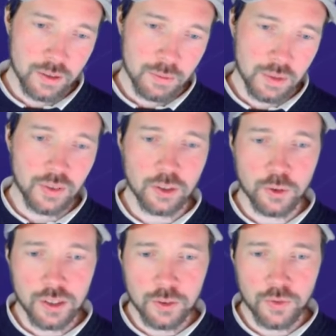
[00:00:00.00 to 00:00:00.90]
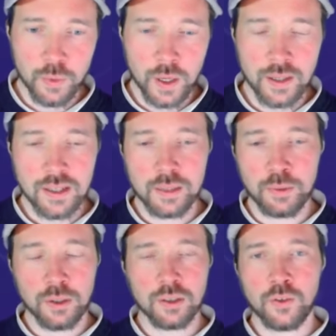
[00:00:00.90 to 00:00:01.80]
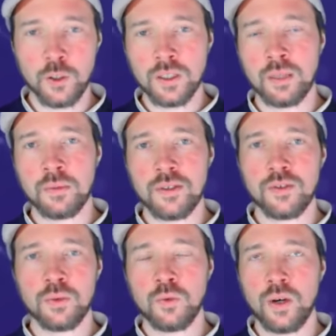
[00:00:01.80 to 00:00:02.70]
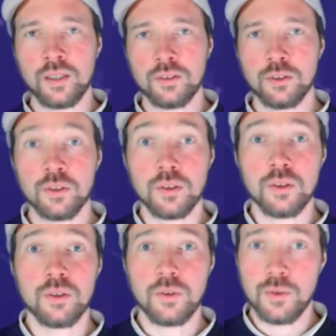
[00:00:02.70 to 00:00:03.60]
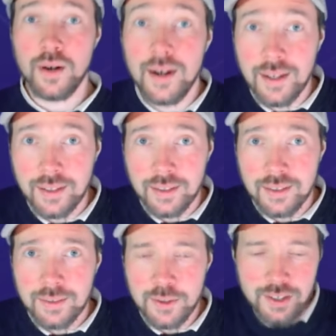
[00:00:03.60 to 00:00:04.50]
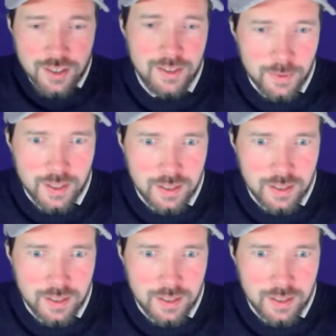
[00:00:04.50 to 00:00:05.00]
But factorial of 1 is the product of all numbers from 1 to 1, which is just 1.